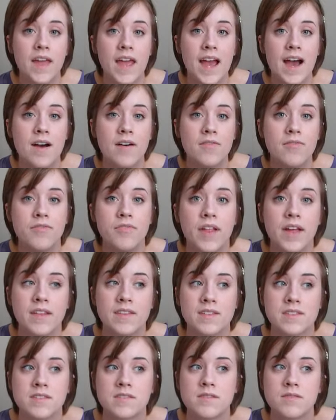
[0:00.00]
They have
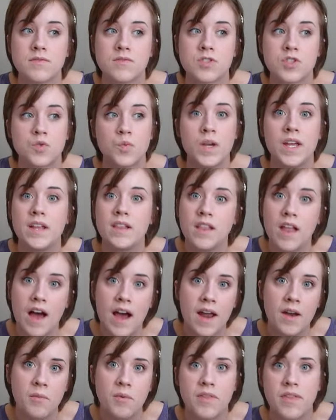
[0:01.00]
like this sweet
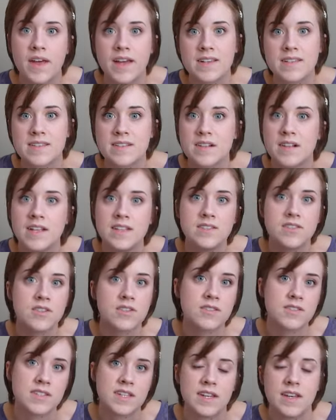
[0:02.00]
line with like
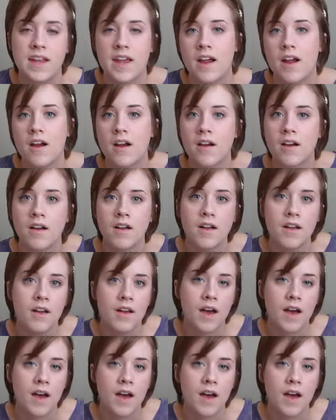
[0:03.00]
cleanser, skincare,